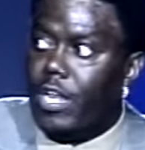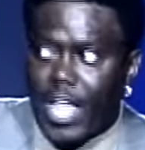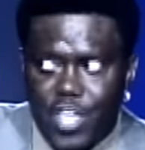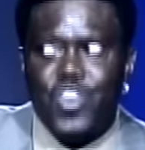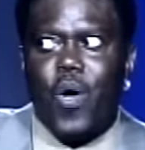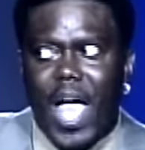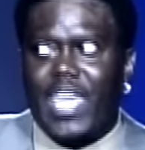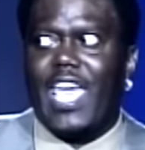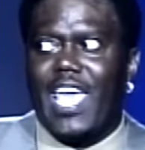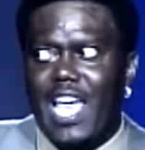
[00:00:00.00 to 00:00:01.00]
Now, you know
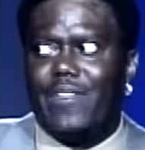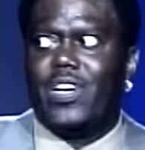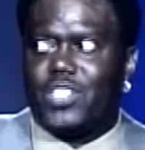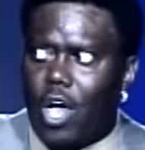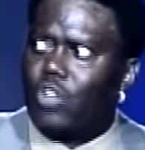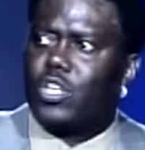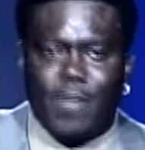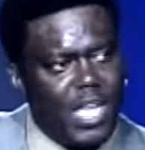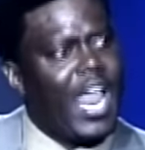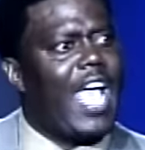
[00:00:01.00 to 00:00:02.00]
I can't have her talk
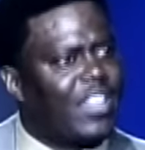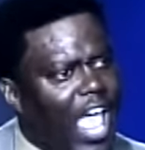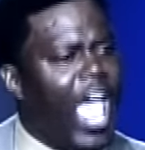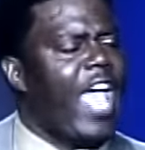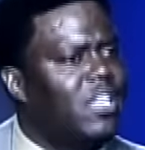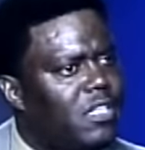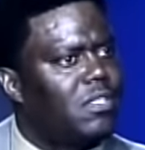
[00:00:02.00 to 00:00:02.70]
to me like that.